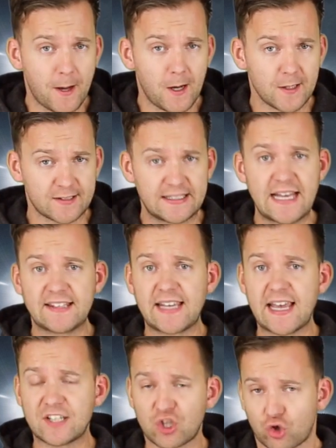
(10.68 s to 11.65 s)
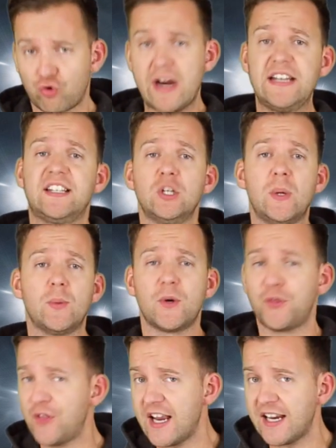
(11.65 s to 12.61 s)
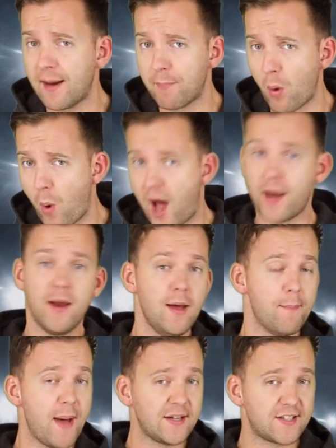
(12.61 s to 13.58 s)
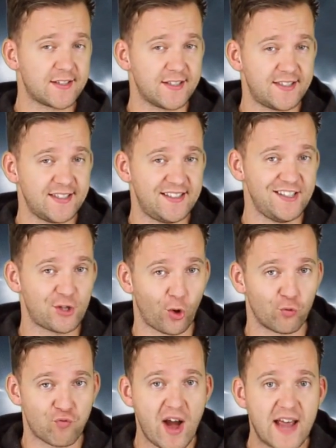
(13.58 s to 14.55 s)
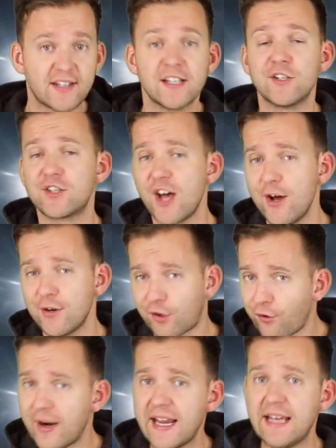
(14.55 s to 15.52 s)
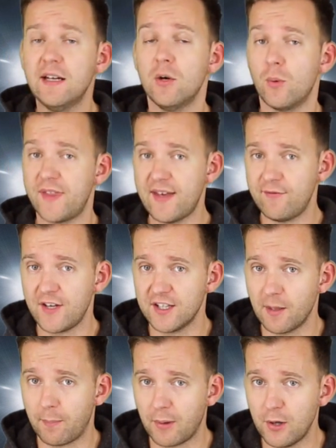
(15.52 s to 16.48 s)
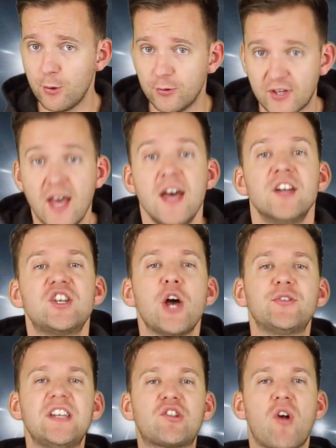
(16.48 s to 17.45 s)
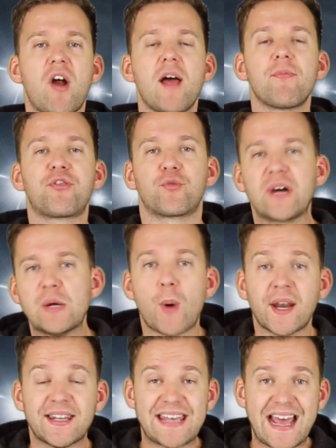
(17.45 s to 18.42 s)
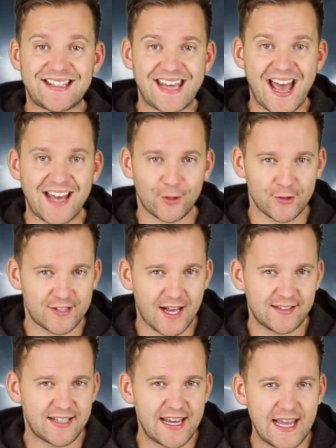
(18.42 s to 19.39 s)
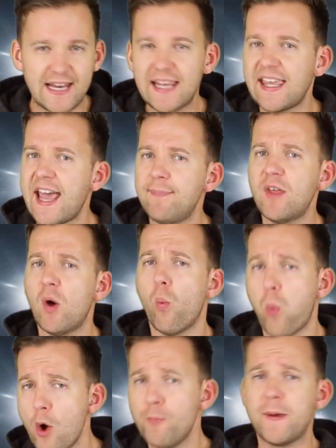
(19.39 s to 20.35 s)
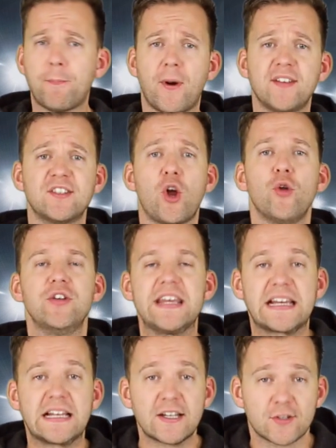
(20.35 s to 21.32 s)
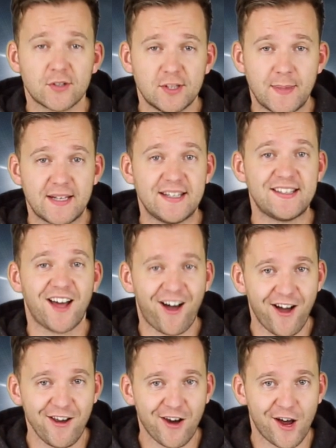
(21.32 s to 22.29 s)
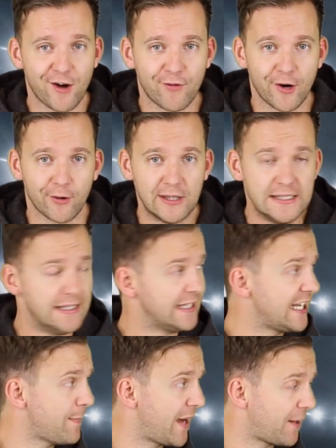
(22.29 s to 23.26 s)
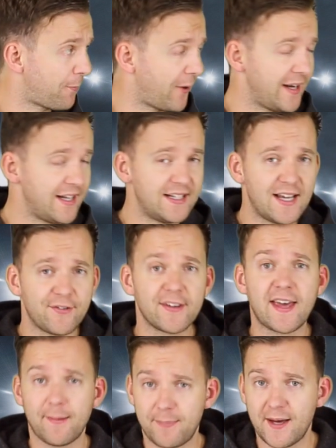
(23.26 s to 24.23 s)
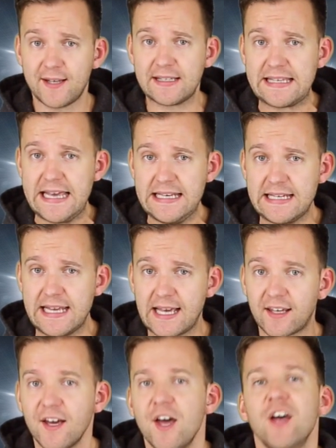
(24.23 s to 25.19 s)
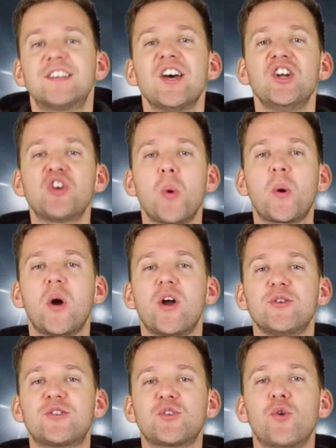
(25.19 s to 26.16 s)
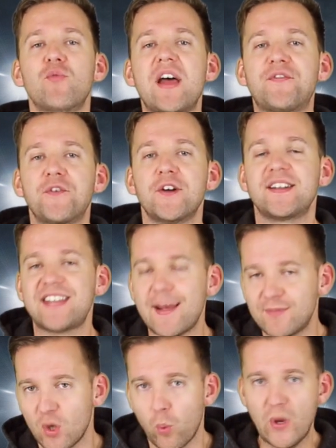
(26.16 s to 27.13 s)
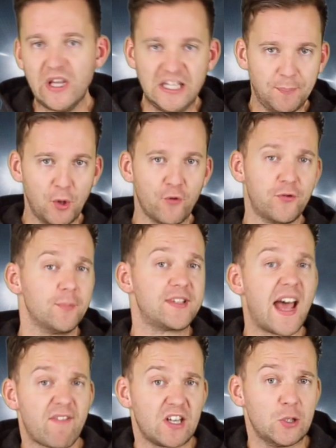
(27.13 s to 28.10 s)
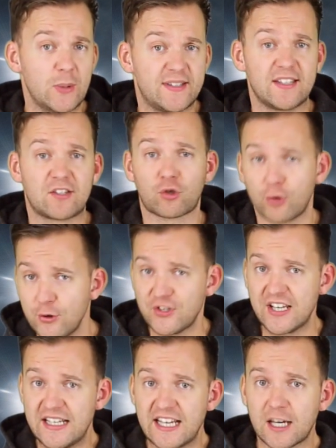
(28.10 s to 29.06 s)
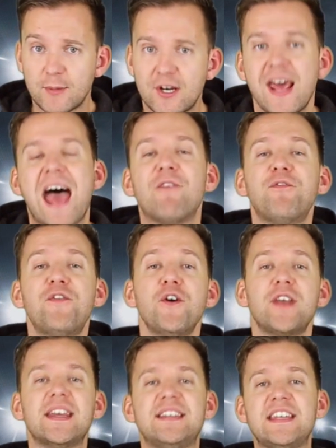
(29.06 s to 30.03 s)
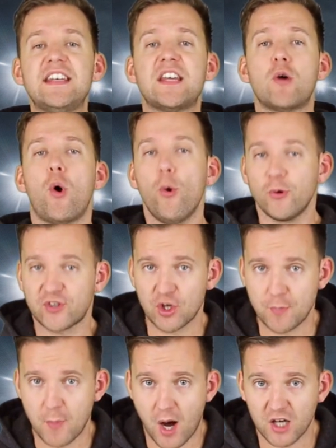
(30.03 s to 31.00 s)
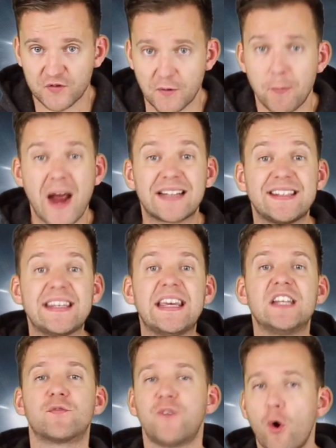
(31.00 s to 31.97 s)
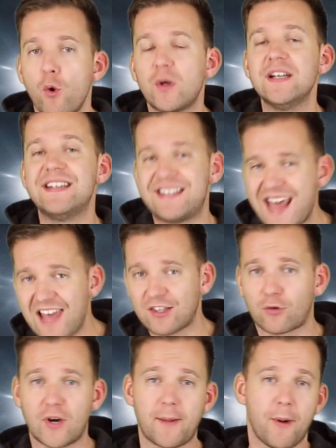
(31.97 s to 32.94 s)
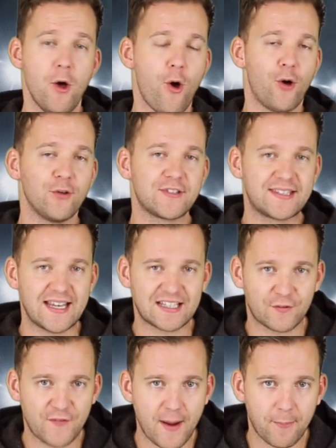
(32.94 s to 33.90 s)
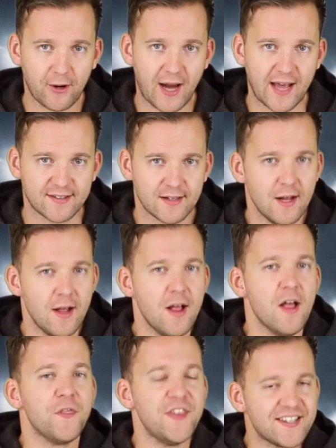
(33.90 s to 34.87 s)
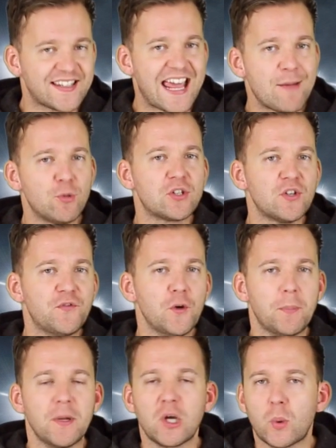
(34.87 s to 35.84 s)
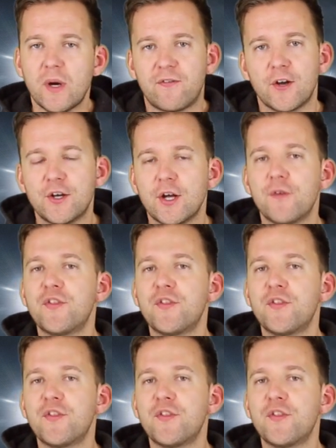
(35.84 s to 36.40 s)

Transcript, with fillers: past. Let's get straight to it with thing number one Manchester City saw red and turned green with envy at the Blues. Chelsea triumphed 3 1 at the Etihad on Saturday in a game that won't be present on Nicolas Otamendi's highlight reel. You better pray you're never that bad again, Nick. Sergio Aguero saw red for an attempt to win the ball from David Luiz's cruciate ligament, and Fernandinho also marched for practicing his Vulcan death grip on Cesc Fabregas. This game was the football equivalent